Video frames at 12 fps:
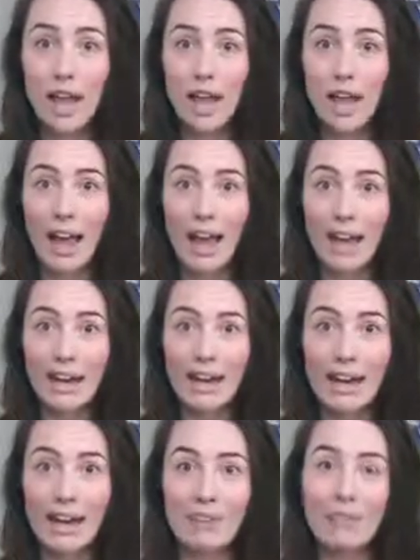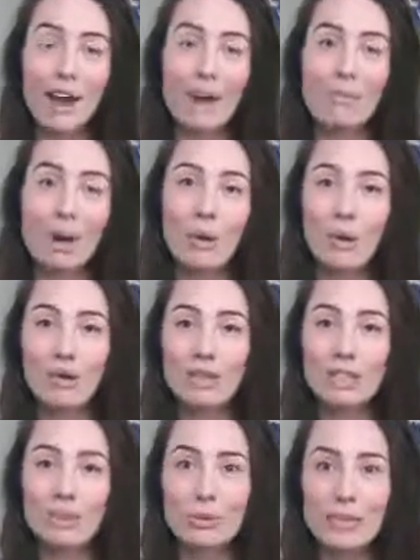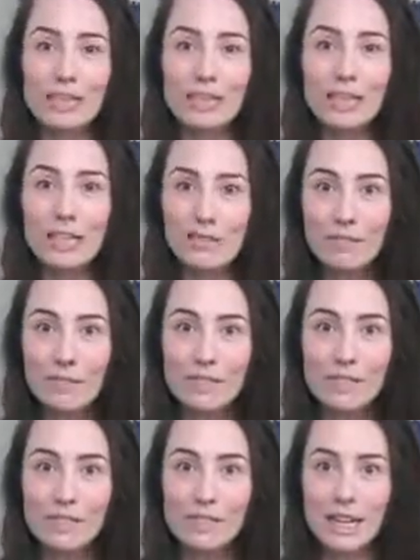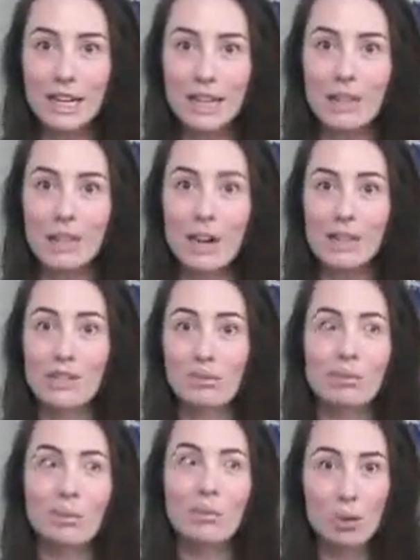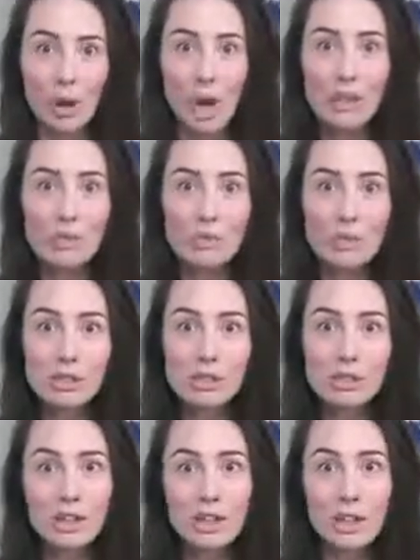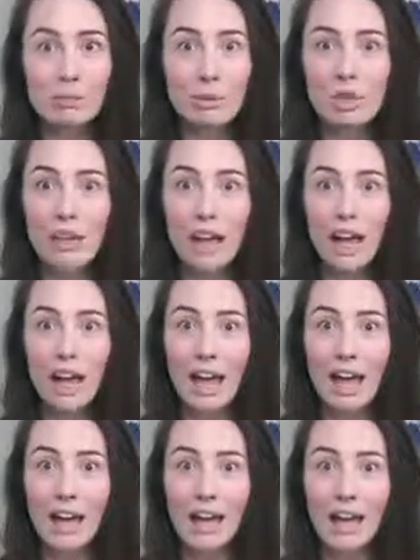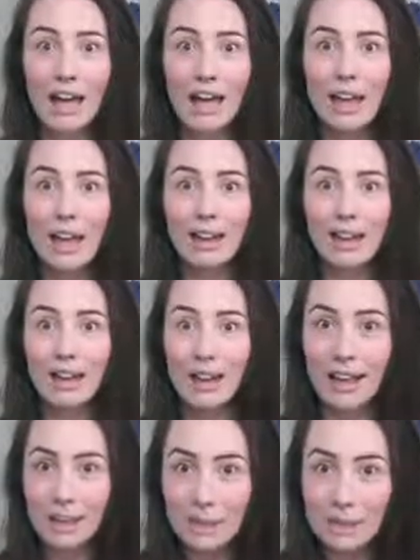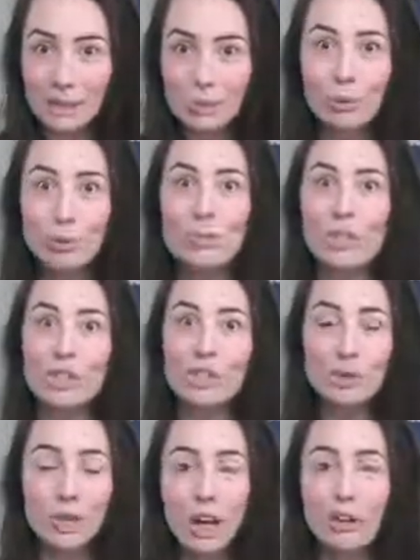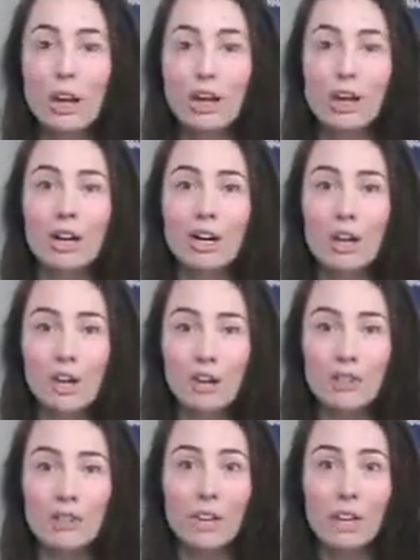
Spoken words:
And if I'm not willing to receive the sage advice from someone who has the results that I'm looking to get, like, he's proven track record of